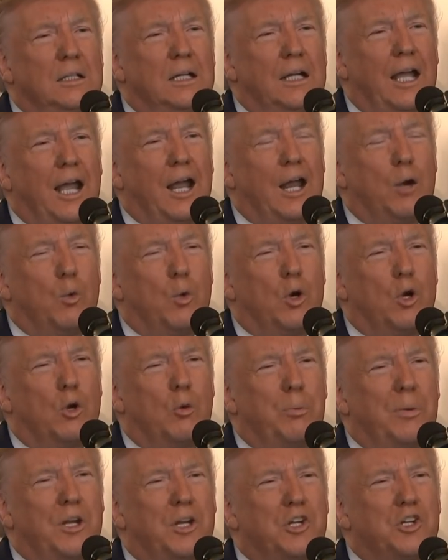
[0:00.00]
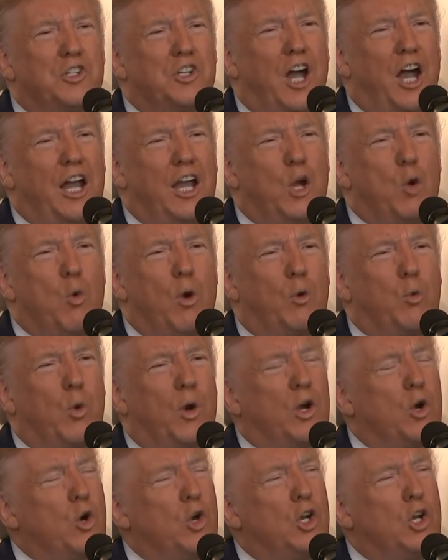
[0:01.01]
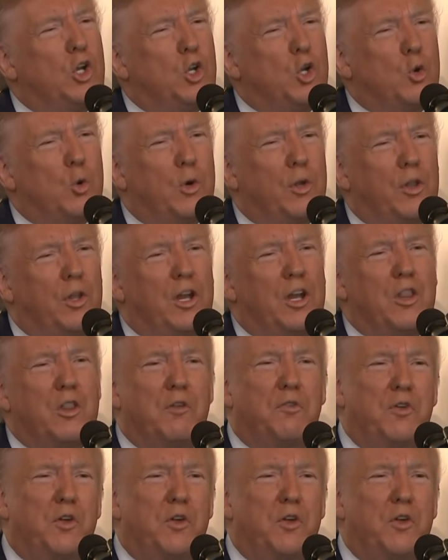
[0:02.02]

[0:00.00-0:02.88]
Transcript: and we'll be deciding what we're going to do with it in the